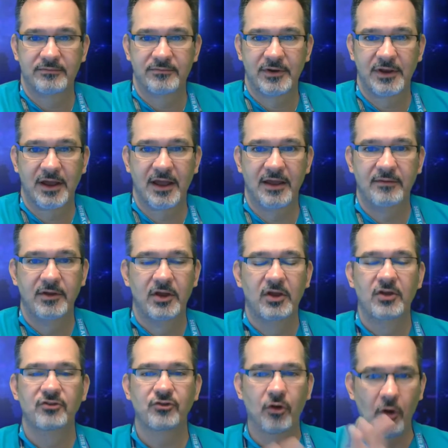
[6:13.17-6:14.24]
Okay?
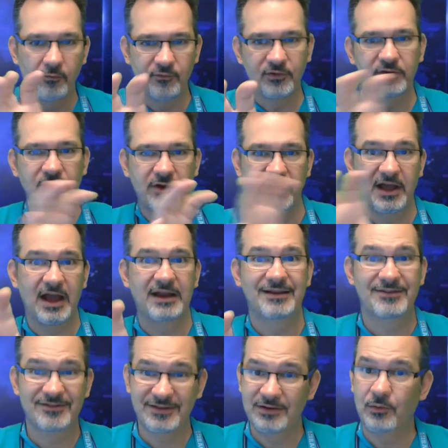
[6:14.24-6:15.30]
So hopefully you can kind of
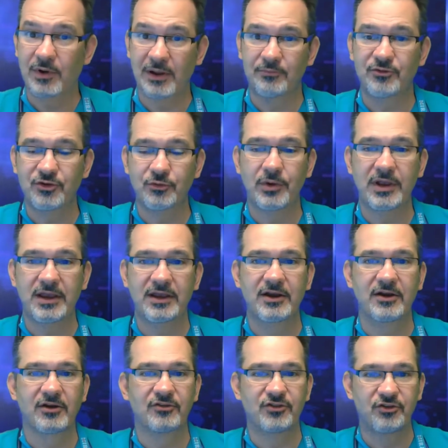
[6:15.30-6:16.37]
see what I'm doing
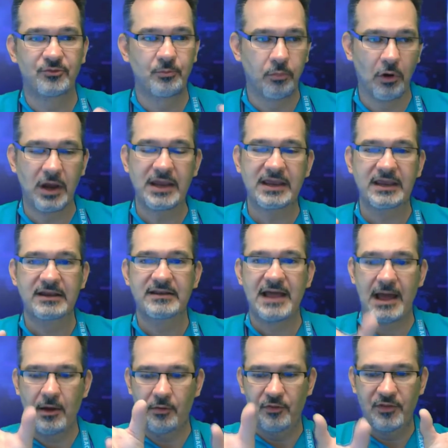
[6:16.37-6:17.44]
here is just breaking
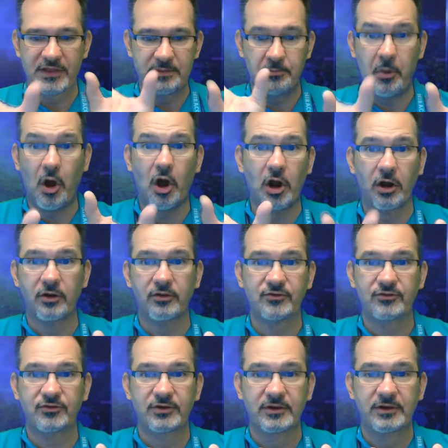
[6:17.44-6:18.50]
down the parts